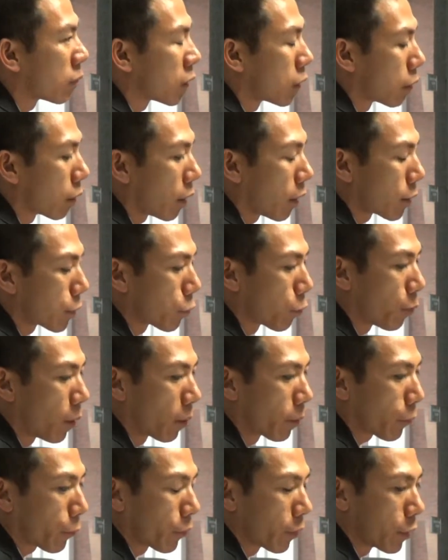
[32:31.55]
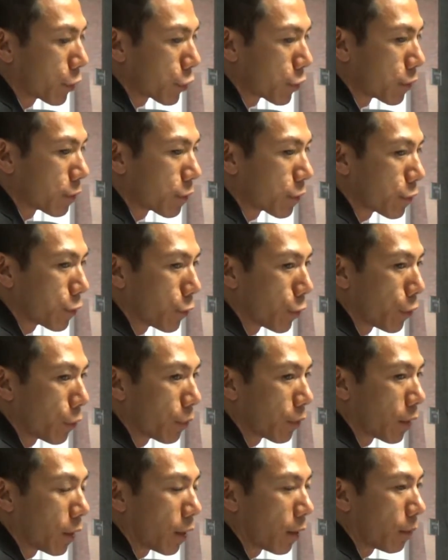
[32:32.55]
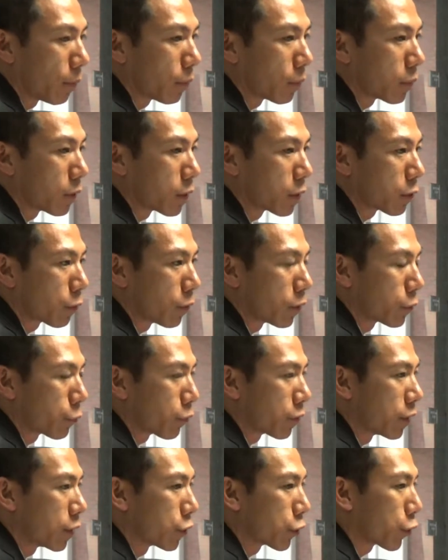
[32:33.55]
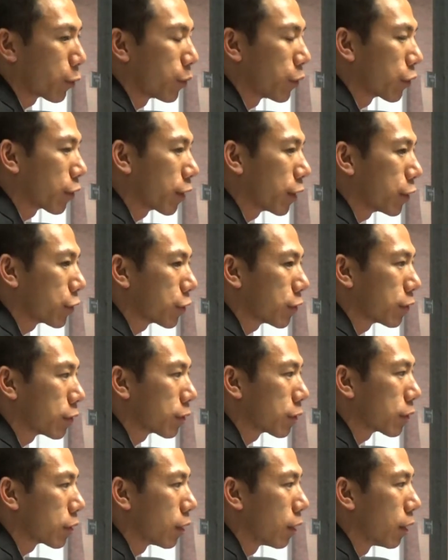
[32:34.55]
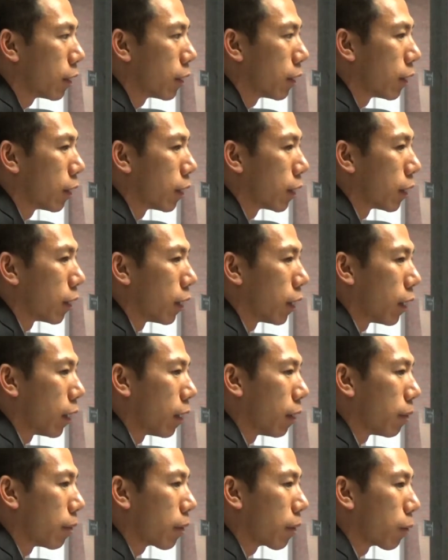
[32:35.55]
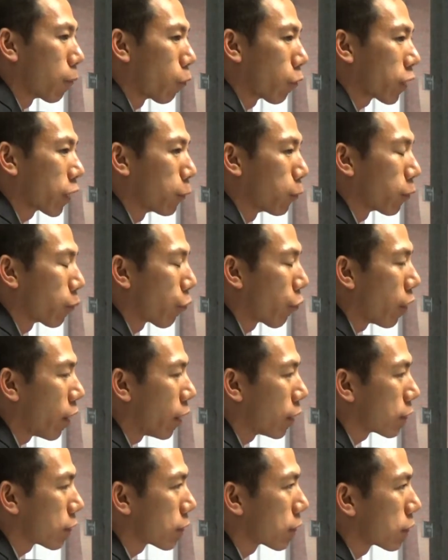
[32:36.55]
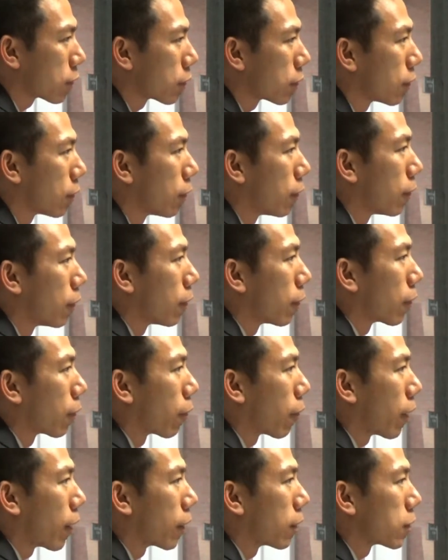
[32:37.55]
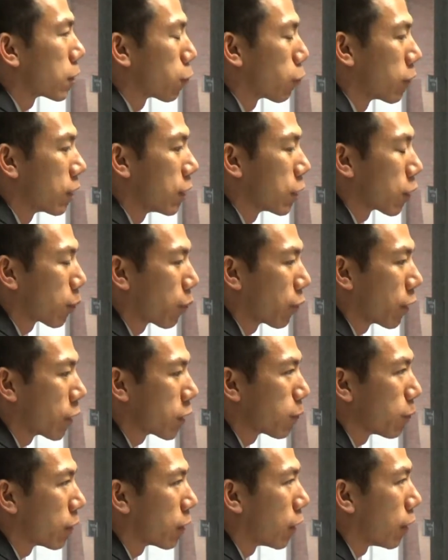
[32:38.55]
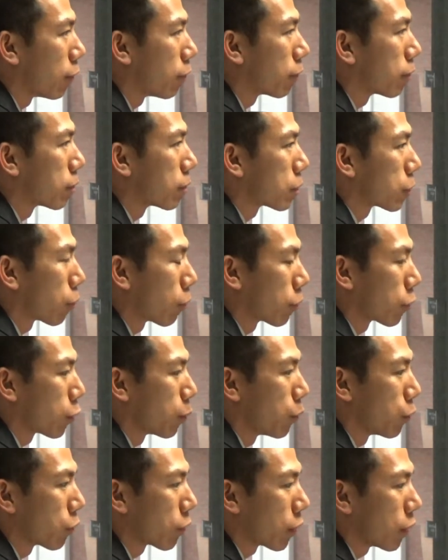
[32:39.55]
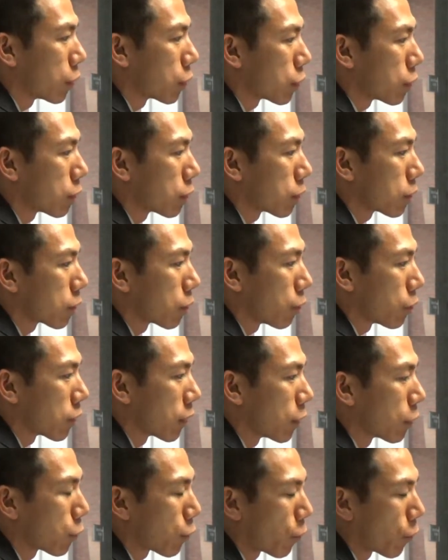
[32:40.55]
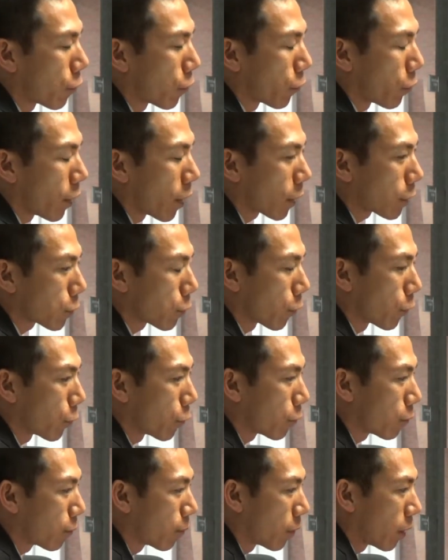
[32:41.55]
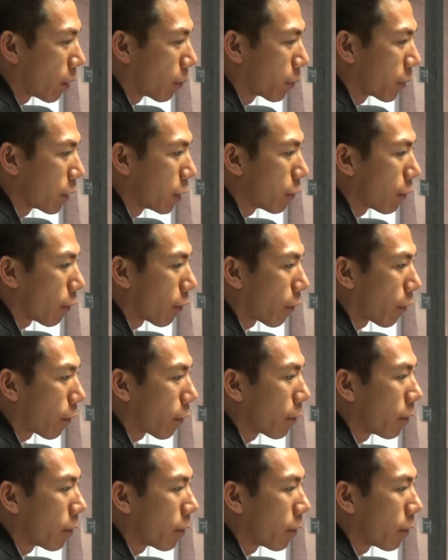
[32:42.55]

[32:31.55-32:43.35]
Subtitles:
Yeah, so public relations, you know, is strategic communications, working with press, right? Strategic placement of certain communications. There's internal, the external PR,